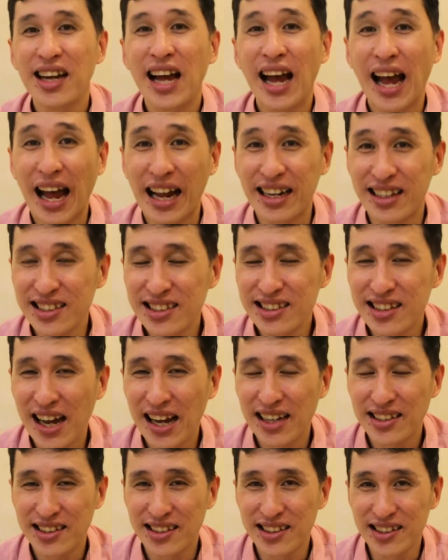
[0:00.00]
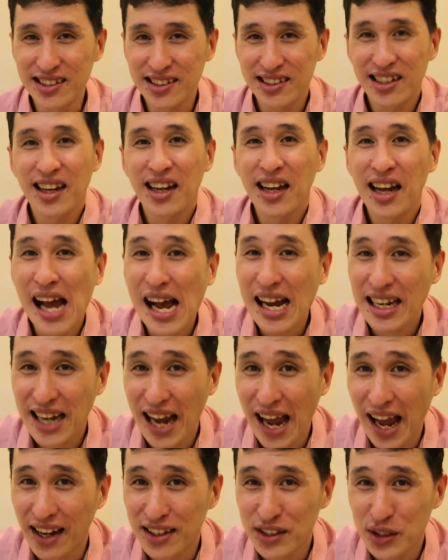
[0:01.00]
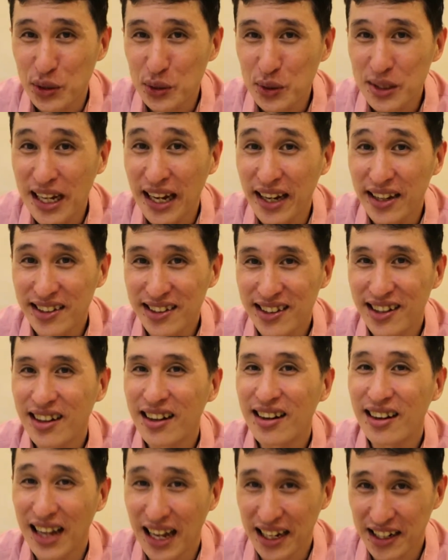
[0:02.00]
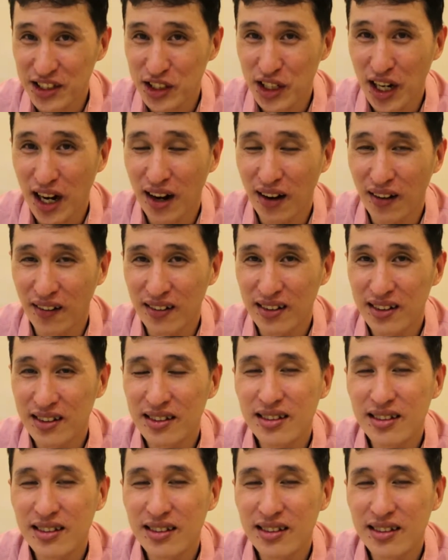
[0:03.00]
And this test is, can you think like a child?